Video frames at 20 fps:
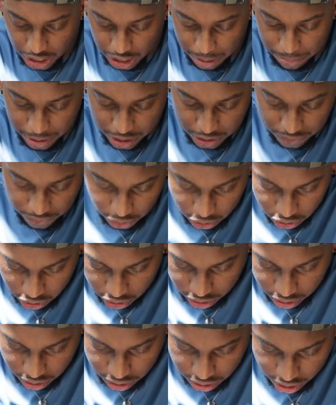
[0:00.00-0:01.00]
ABS
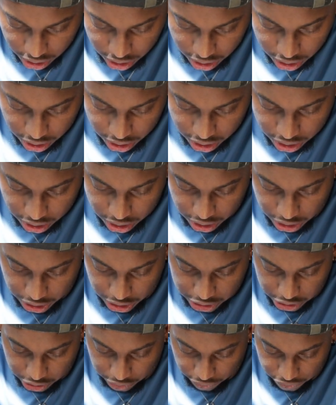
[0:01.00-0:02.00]
version
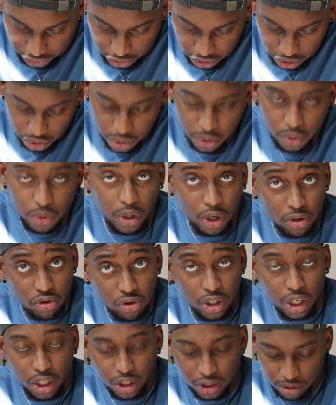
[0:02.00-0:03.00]
is a few
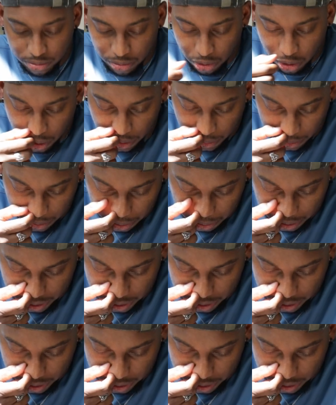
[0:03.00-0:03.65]
$100 more.